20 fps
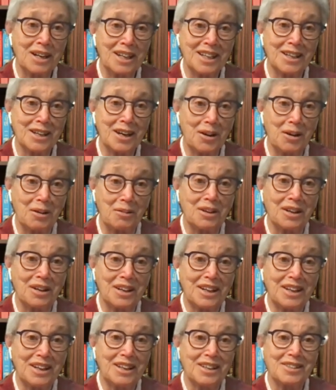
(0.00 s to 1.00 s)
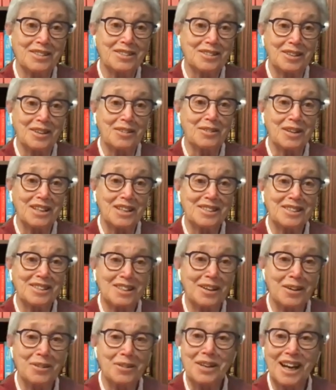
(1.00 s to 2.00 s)
I want to go. So
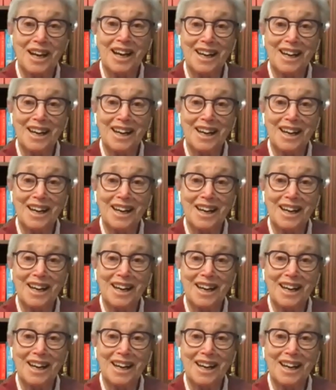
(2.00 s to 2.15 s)
I said,